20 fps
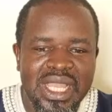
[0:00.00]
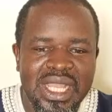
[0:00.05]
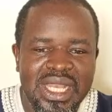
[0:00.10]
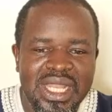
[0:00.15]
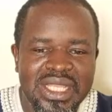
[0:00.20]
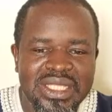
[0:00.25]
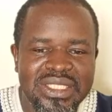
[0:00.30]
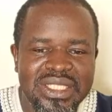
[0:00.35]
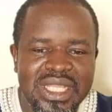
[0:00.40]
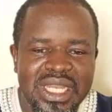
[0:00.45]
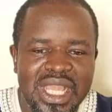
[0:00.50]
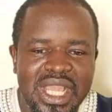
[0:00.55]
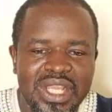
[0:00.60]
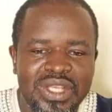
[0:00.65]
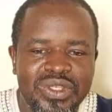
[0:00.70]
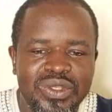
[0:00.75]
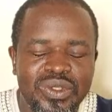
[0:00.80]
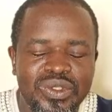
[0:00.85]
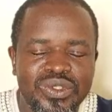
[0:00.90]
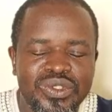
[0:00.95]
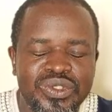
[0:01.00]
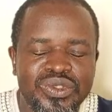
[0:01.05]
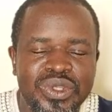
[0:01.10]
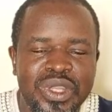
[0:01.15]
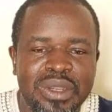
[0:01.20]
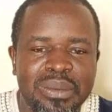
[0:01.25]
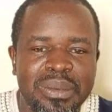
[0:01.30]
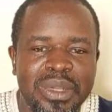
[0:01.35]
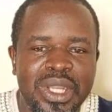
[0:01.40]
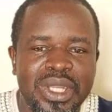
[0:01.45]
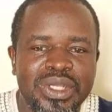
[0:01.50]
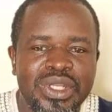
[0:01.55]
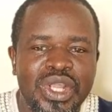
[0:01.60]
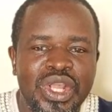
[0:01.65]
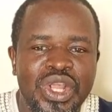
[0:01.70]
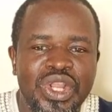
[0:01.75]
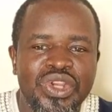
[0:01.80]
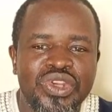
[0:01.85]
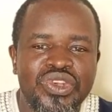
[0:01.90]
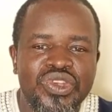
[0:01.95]
earlier said, I talked to you about
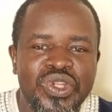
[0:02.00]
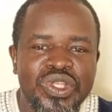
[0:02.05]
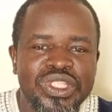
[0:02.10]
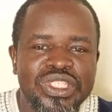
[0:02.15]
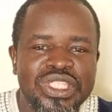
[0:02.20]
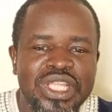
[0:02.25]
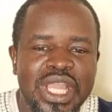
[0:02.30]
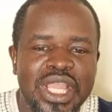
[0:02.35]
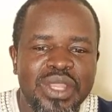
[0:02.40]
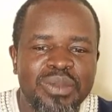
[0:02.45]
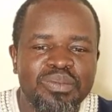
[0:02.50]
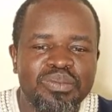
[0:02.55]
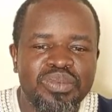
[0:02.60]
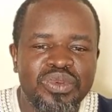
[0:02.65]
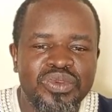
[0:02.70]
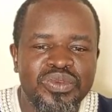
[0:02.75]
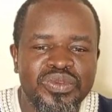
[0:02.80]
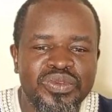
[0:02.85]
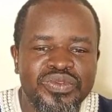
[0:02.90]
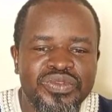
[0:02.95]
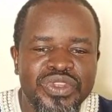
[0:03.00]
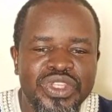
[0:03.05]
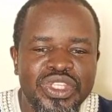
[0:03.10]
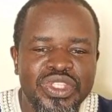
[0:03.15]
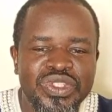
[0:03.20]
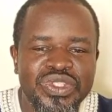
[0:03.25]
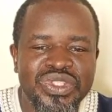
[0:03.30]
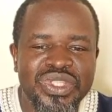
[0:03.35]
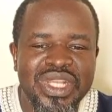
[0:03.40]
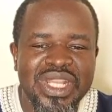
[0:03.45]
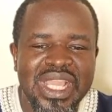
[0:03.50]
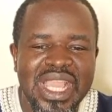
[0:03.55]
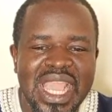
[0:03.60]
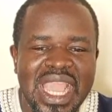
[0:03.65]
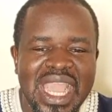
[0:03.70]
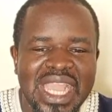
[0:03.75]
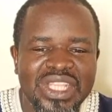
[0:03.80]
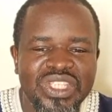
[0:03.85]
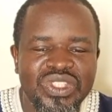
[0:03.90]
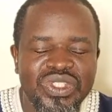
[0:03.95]
drugs that improve insulin
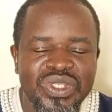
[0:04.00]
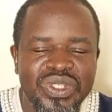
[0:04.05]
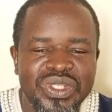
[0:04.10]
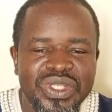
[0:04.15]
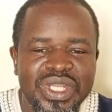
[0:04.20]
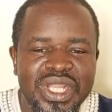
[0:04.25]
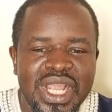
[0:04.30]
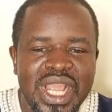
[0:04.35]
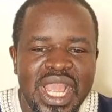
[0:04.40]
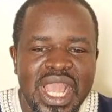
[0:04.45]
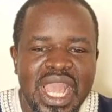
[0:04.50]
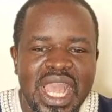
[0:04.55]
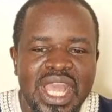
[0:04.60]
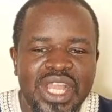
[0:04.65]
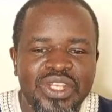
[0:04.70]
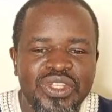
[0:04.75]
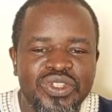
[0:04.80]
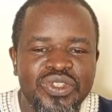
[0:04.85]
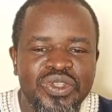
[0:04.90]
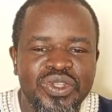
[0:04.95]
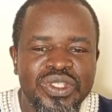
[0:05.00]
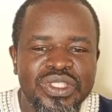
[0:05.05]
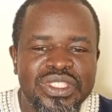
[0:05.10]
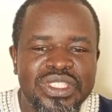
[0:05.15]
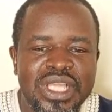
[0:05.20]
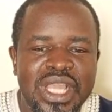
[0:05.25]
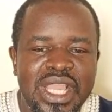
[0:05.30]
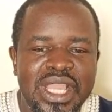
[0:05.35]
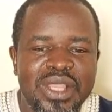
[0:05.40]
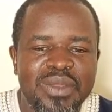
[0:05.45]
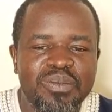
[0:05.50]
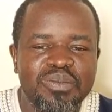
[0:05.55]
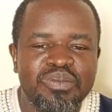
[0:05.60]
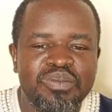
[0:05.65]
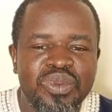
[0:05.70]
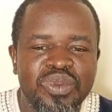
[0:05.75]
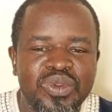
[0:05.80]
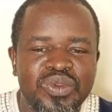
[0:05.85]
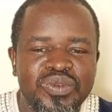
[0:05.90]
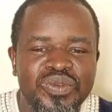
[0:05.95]
action and drugs that
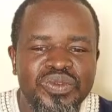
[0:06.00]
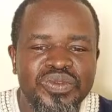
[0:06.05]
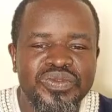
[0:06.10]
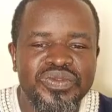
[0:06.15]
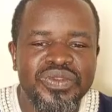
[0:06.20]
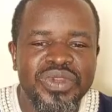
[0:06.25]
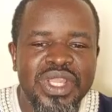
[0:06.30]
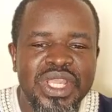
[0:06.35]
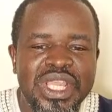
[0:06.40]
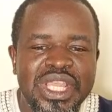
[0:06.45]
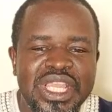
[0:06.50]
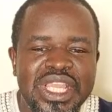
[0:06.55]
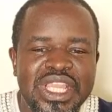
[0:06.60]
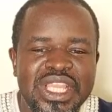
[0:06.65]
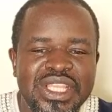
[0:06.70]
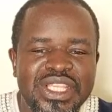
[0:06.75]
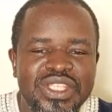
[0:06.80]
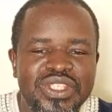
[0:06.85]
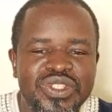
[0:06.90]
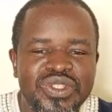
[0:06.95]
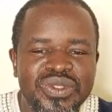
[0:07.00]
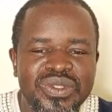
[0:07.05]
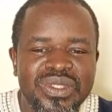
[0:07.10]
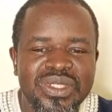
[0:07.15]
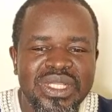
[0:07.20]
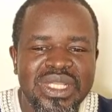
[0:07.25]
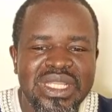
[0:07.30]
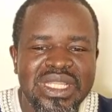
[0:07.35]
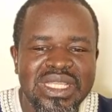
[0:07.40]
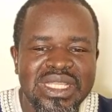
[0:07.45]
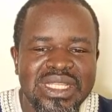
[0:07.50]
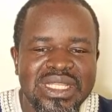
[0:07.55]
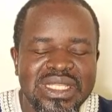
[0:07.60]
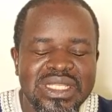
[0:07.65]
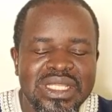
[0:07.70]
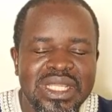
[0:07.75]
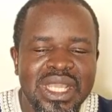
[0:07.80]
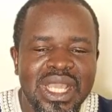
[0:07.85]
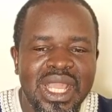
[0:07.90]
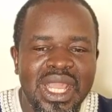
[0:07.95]
improve
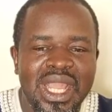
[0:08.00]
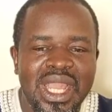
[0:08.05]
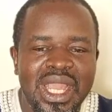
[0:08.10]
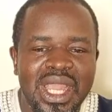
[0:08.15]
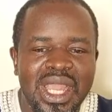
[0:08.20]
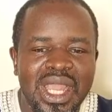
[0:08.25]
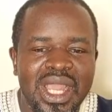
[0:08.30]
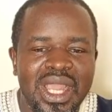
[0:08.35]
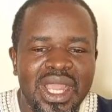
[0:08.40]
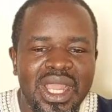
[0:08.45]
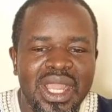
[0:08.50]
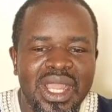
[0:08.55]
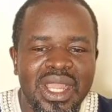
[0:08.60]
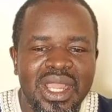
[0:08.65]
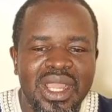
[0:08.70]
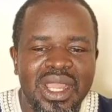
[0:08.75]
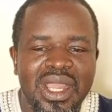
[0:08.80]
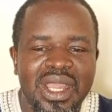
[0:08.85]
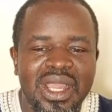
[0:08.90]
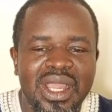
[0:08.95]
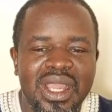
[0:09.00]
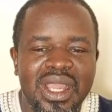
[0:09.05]
insulin uh,